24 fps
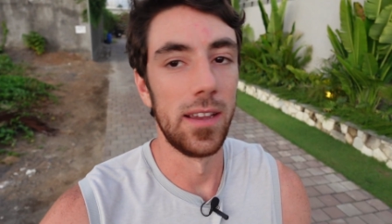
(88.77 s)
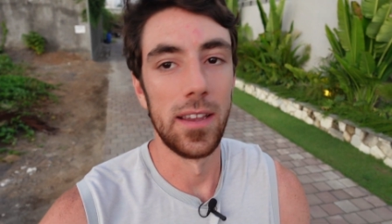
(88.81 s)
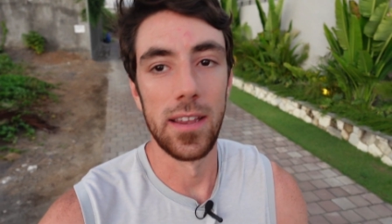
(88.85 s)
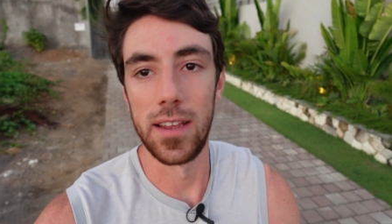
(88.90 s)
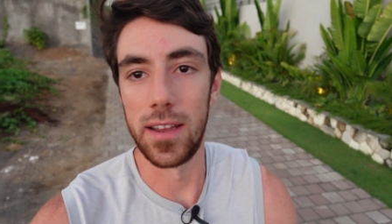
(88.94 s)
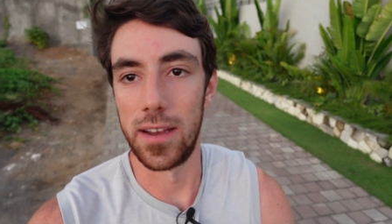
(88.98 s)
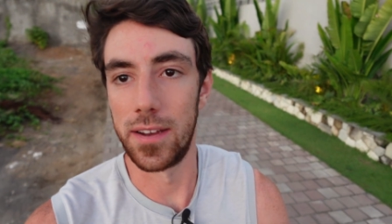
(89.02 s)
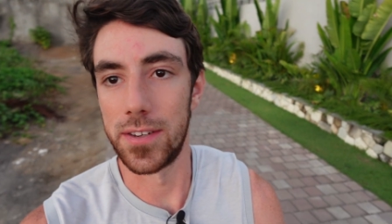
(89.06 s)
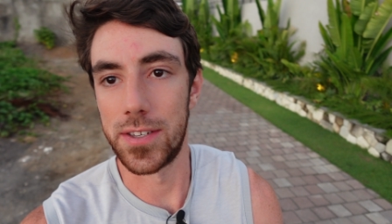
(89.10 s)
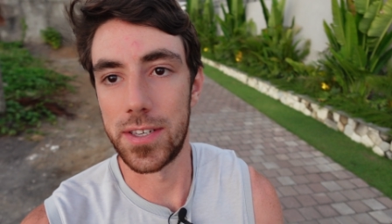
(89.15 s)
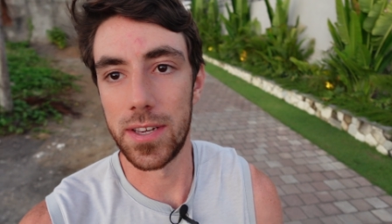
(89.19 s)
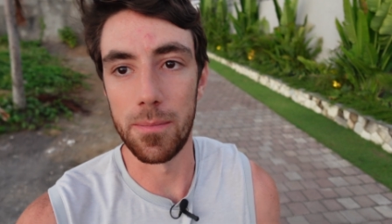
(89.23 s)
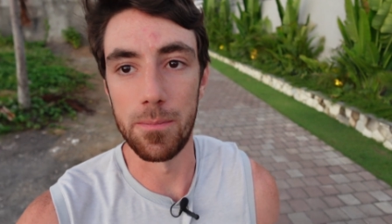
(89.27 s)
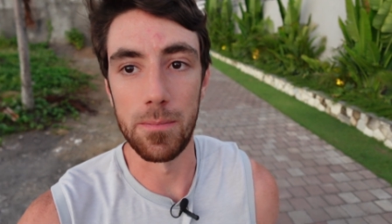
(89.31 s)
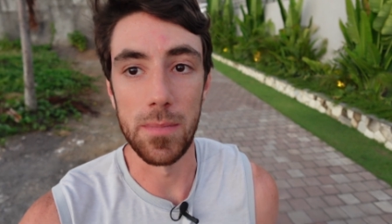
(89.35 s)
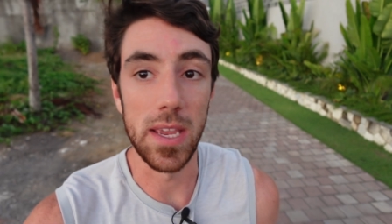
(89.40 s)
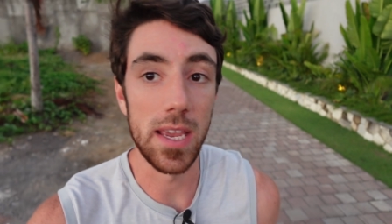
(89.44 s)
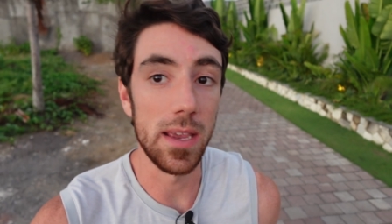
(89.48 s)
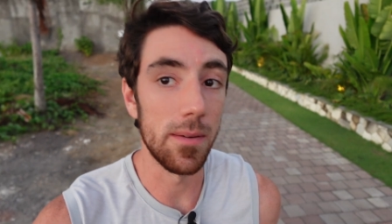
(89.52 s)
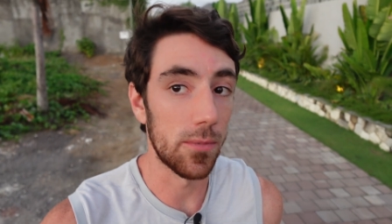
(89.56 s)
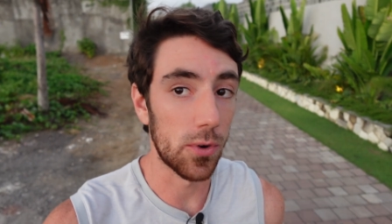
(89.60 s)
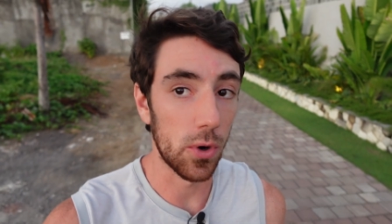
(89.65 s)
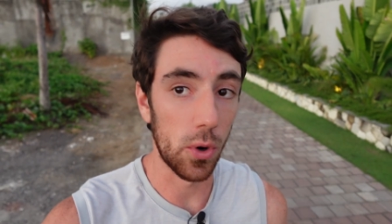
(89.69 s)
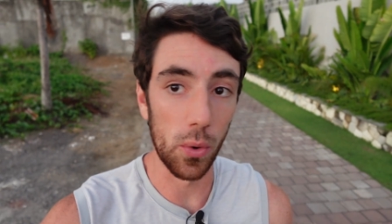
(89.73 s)
you know, some
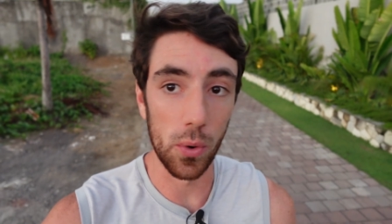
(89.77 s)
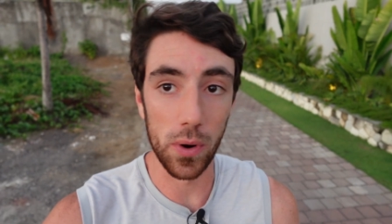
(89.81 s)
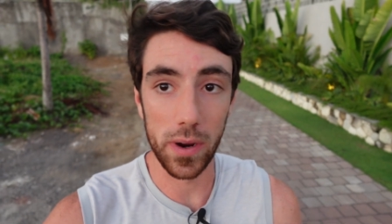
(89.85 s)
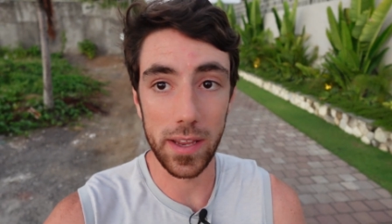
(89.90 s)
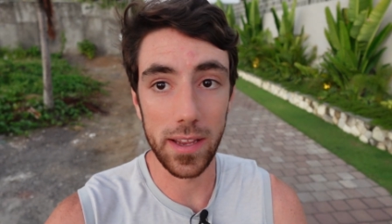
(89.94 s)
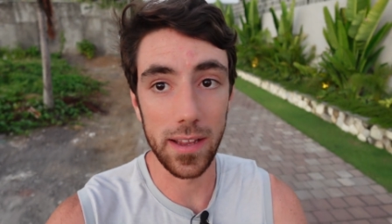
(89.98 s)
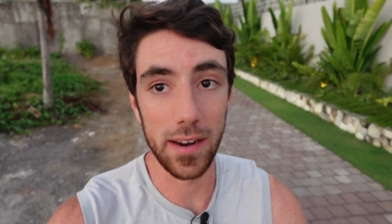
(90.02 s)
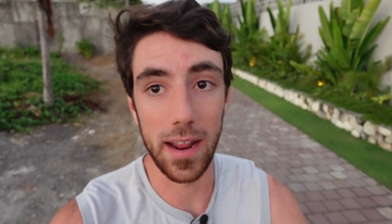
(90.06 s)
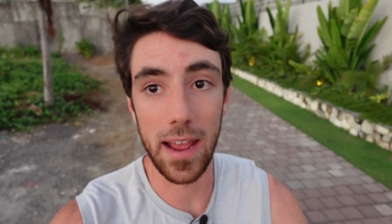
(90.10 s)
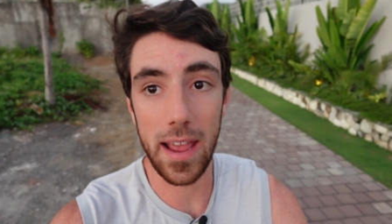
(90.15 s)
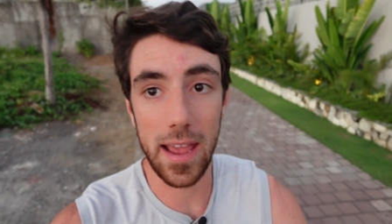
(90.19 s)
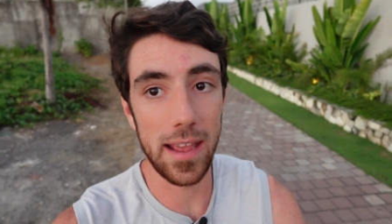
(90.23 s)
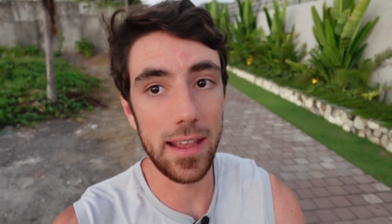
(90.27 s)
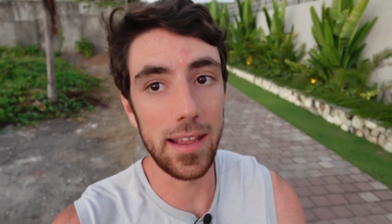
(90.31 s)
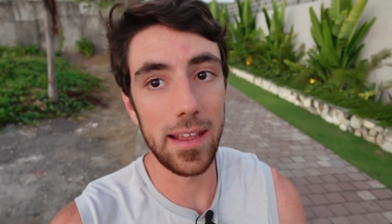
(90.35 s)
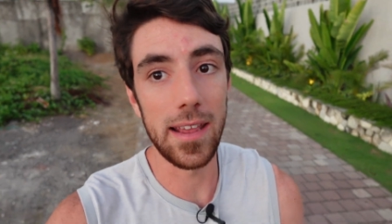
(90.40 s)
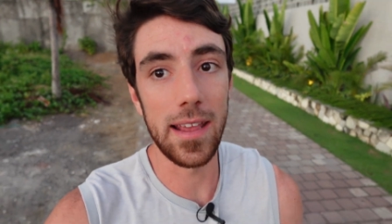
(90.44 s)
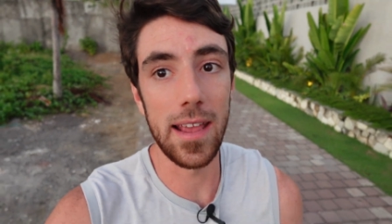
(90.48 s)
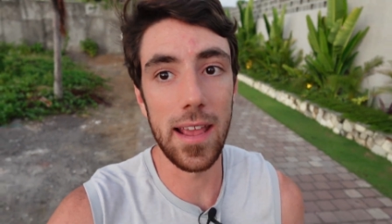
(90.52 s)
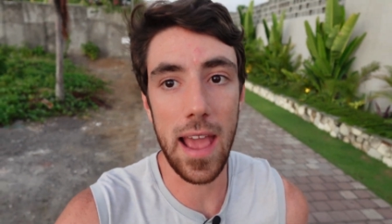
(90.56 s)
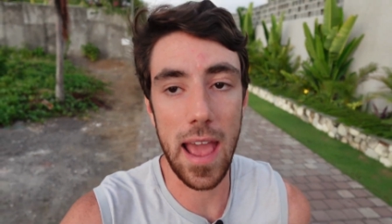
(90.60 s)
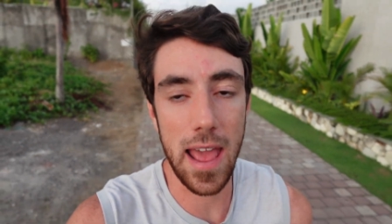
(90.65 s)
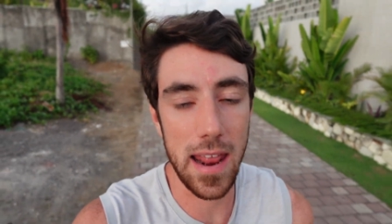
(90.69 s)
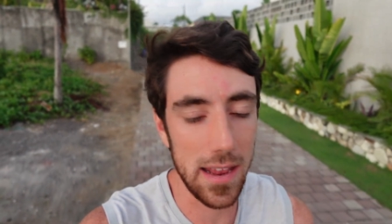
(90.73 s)
meme coin, you know,
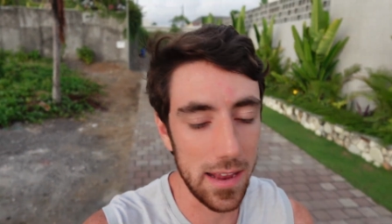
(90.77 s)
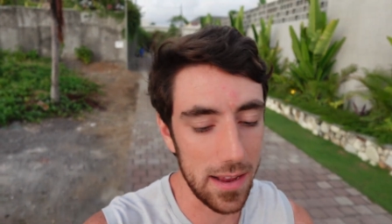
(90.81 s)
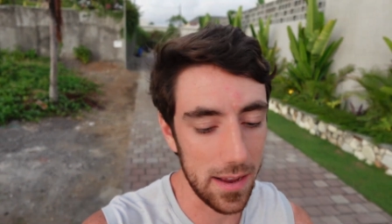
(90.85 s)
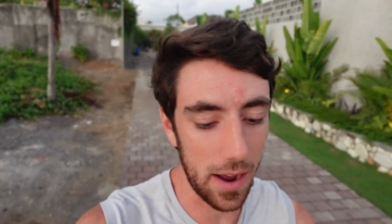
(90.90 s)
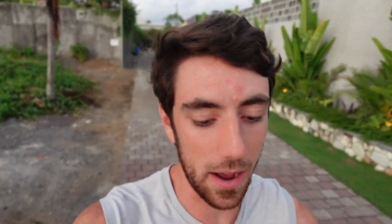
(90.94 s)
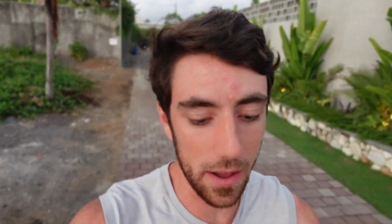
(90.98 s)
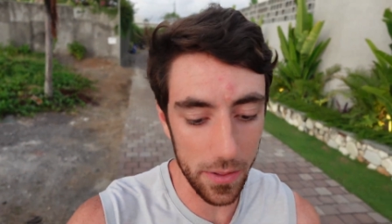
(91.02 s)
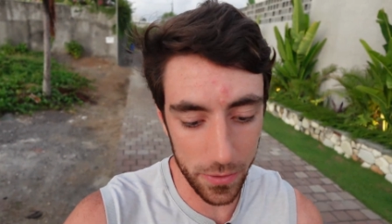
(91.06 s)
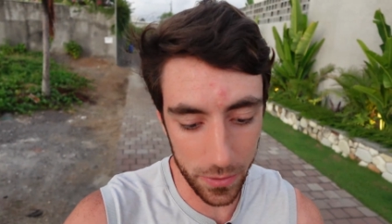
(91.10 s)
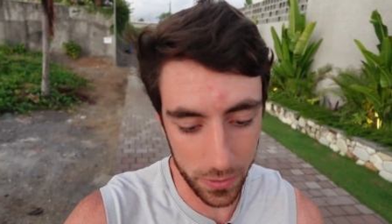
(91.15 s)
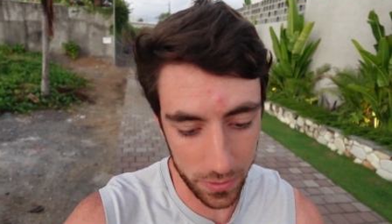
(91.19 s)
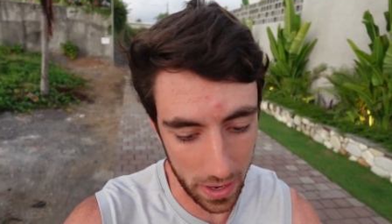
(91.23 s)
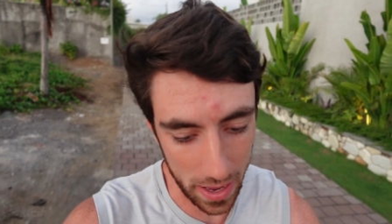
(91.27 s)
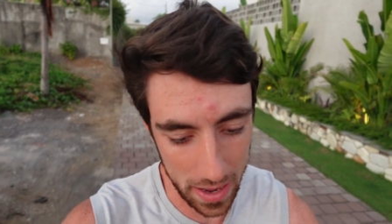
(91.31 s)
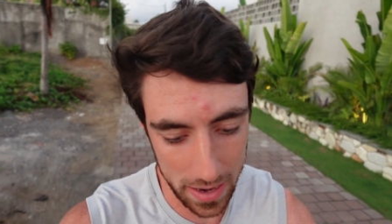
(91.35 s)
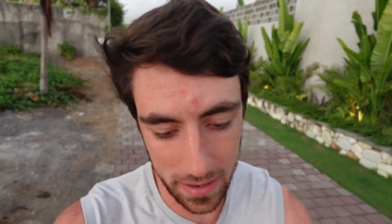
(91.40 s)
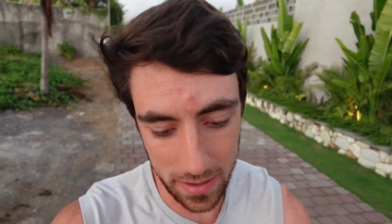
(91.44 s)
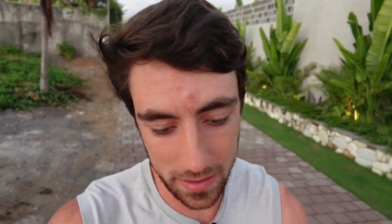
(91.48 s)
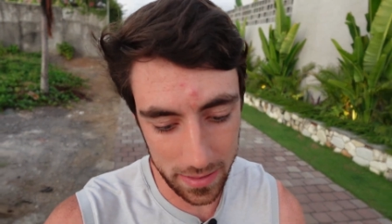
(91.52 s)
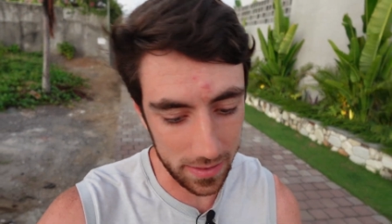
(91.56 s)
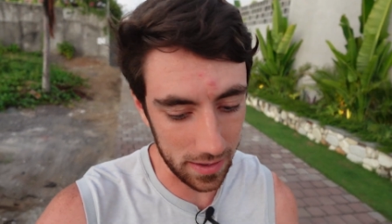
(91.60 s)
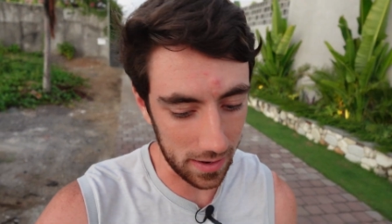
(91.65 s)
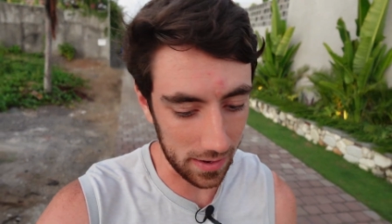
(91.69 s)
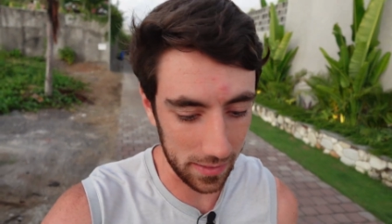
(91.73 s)

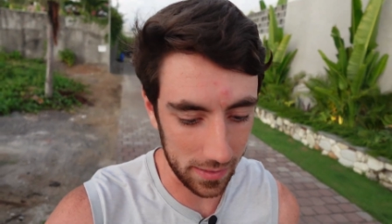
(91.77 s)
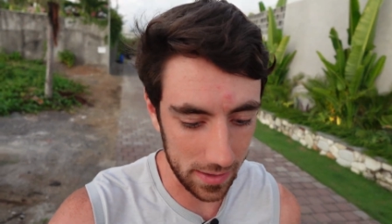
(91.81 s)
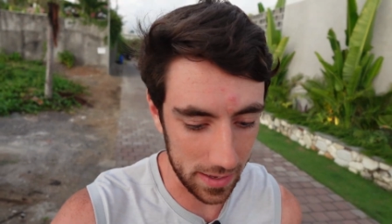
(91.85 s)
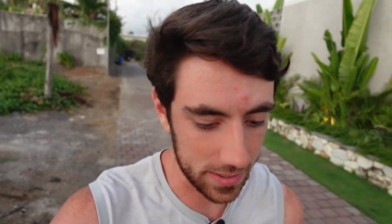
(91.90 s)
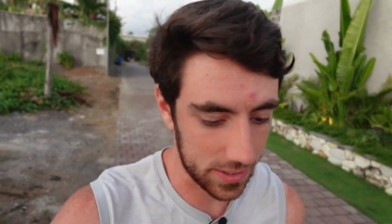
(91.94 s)
anything